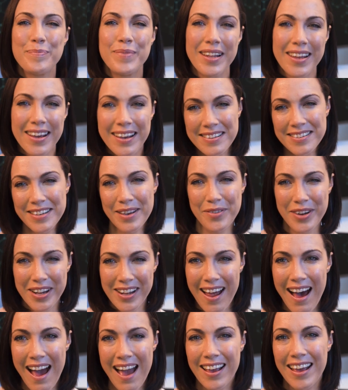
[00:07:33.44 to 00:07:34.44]
please give it a
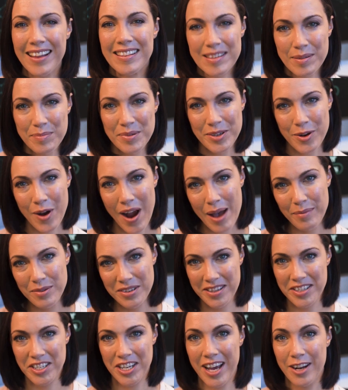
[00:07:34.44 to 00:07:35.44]
like and subscribe to
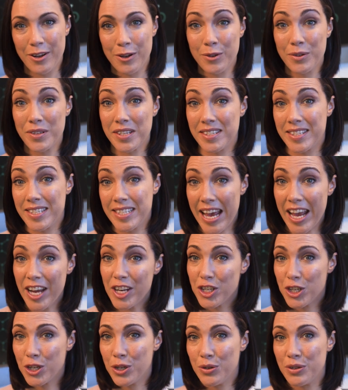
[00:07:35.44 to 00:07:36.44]
the channel to stay
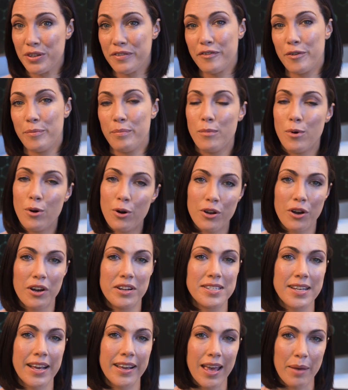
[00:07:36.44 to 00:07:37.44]
tuned for more
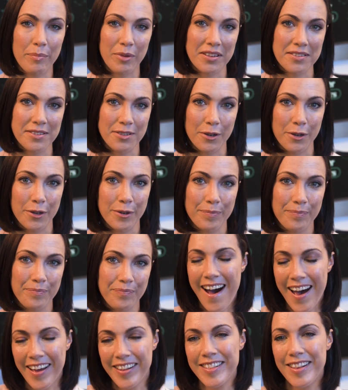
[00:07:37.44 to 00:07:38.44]
content coming soon.
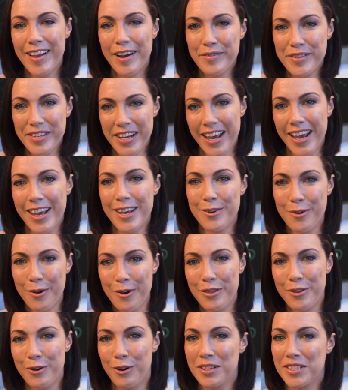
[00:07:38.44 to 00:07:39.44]
I'd love to hear your
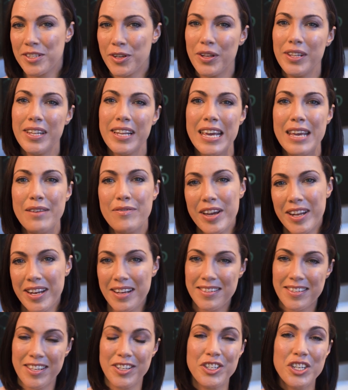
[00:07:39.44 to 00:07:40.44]
thoughts, so leave
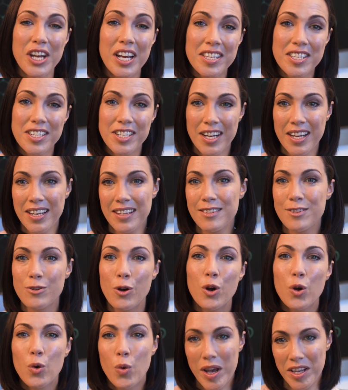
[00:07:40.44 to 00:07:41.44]
any suggestions
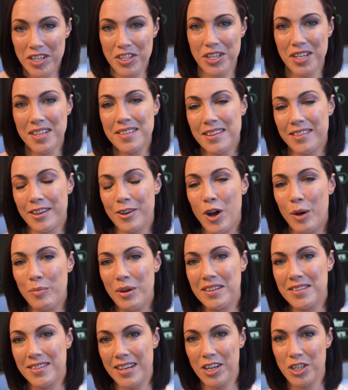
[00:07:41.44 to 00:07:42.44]
or questions in the
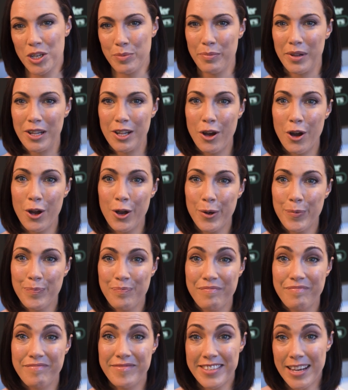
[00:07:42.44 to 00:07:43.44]
comment section below.
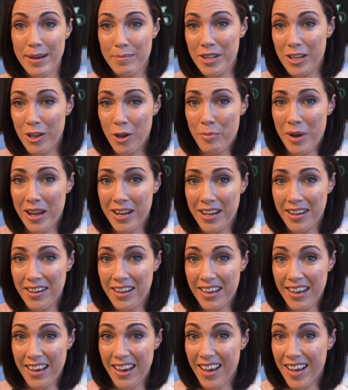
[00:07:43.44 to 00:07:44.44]
Doubling your money in a
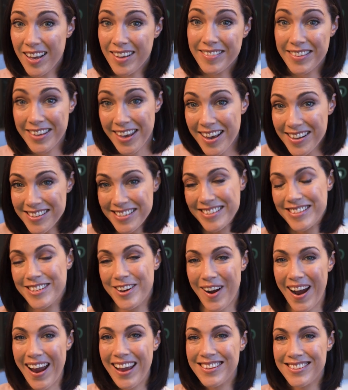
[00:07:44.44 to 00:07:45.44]
year, yes, it's
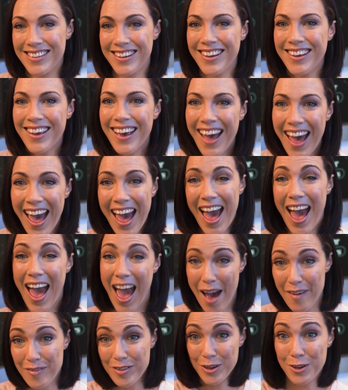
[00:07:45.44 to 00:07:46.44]
crazy.
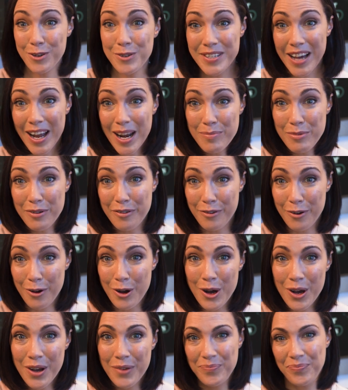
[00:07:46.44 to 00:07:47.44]
Have you done it
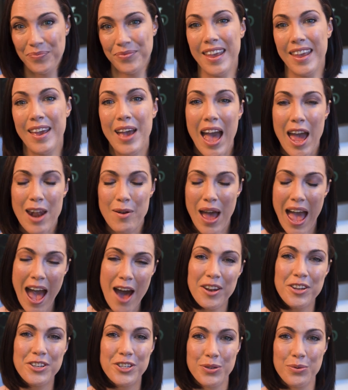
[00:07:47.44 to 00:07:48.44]
before? And
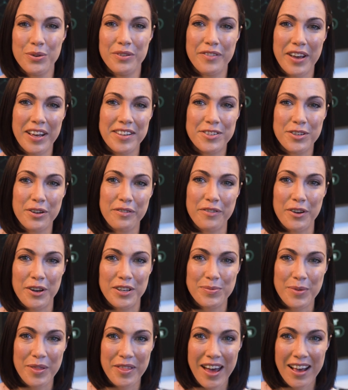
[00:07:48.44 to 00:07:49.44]
how did you invest your
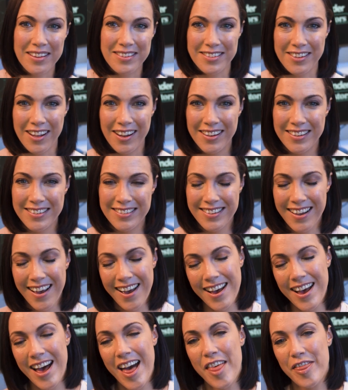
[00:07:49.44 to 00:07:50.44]
first $1,000?
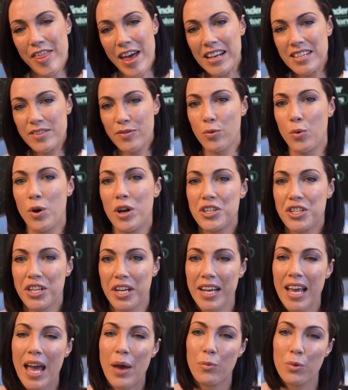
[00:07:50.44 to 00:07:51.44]
Thanks for
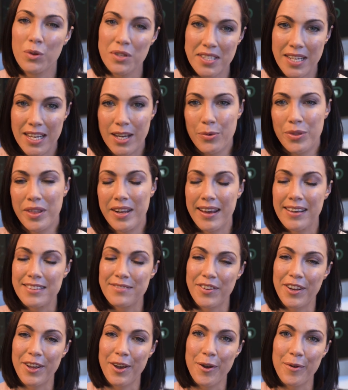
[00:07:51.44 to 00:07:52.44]
watching, and we'll see you in the next
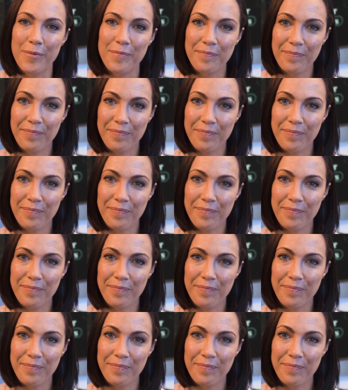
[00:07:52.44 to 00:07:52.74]
video.